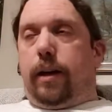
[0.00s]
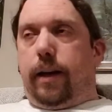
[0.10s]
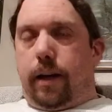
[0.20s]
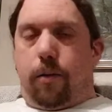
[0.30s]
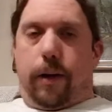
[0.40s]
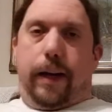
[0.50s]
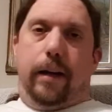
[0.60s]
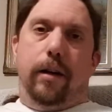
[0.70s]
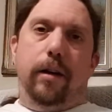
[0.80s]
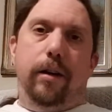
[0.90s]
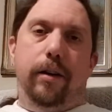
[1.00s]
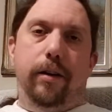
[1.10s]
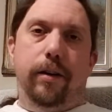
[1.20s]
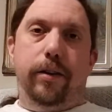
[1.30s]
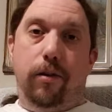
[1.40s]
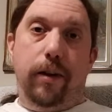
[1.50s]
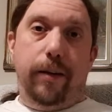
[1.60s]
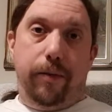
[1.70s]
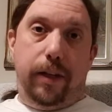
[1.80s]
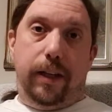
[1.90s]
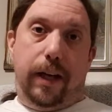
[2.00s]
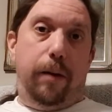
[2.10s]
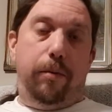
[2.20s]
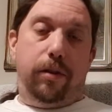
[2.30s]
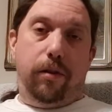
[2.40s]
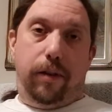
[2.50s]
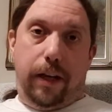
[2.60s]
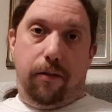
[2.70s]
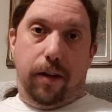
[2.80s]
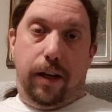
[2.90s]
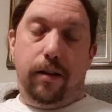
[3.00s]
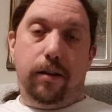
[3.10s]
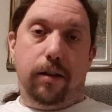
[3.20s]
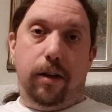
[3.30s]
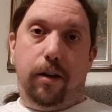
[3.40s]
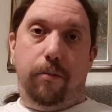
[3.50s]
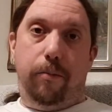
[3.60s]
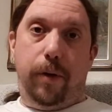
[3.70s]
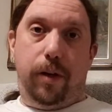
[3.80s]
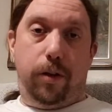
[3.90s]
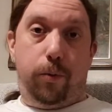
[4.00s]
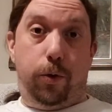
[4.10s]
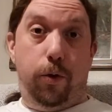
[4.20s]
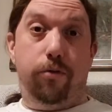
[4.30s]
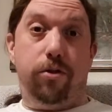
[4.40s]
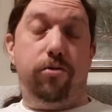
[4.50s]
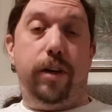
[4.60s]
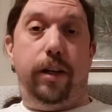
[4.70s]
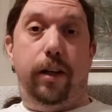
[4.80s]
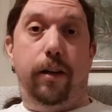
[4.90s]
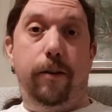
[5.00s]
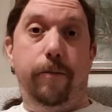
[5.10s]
Anyway, so I never did that episode there and then because I was too frustrated.